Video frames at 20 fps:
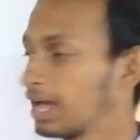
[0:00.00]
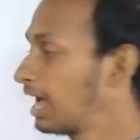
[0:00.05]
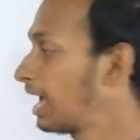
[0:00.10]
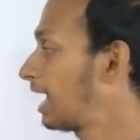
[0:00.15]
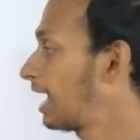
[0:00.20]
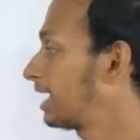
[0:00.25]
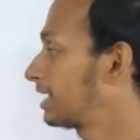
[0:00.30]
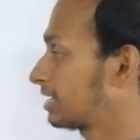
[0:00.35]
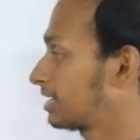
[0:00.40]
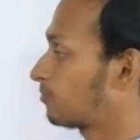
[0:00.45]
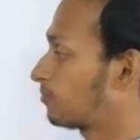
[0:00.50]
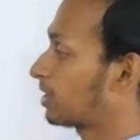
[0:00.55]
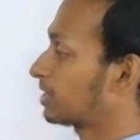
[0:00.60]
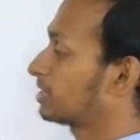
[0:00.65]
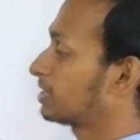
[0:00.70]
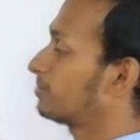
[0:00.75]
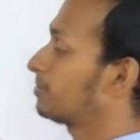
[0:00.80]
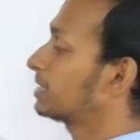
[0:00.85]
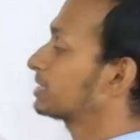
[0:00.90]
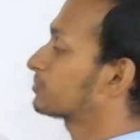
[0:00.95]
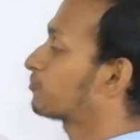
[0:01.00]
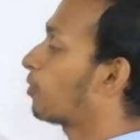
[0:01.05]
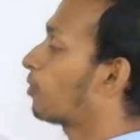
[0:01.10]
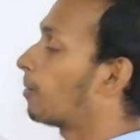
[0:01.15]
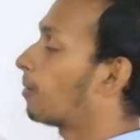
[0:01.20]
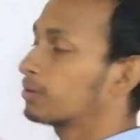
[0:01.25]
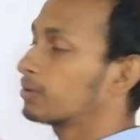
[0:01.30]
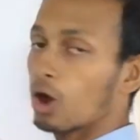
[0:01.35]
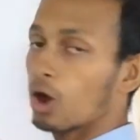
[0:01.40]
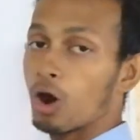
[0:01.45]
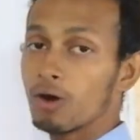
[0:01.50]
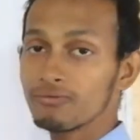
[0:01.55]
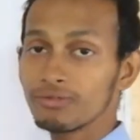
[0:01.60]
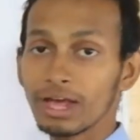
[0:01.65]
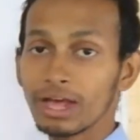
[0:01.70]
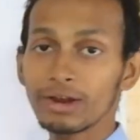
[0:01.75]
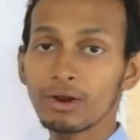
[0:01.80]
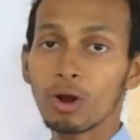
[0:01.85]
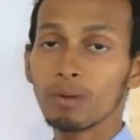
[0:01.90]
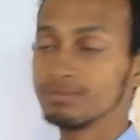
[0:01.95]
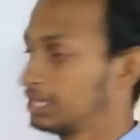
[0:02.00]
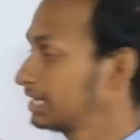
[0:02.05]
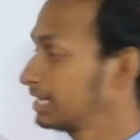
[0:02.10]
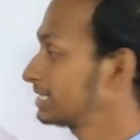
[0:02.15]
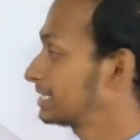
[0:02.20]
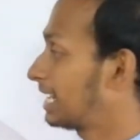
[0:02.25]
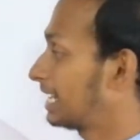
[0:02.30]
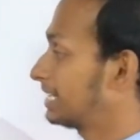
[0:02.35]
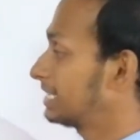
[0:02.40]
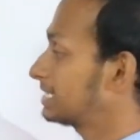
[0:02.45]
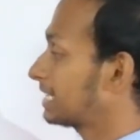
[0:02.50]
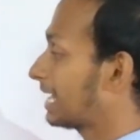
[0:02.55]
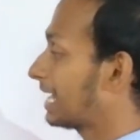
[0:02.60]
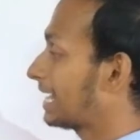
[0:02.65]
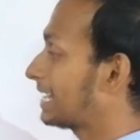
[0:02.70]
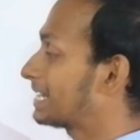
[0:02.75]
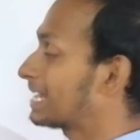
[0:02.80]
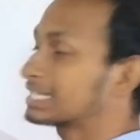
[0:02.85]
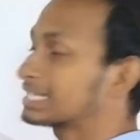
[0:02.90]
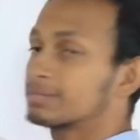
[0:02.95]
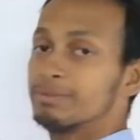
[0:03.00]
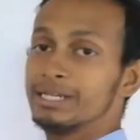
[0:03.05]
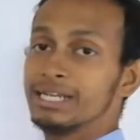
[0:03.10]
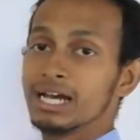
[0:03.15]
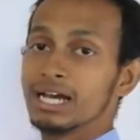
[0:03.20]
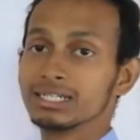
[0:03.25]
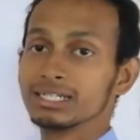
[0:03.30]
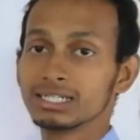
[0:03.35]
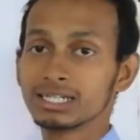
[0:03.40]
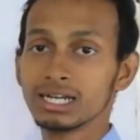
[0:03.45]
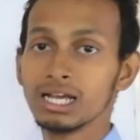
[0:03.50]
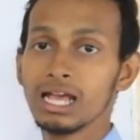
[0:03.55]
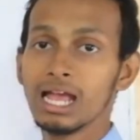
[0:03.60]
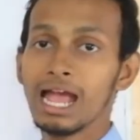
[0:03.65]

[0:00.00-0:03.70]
and one image formed of that object, that is A dash B dash.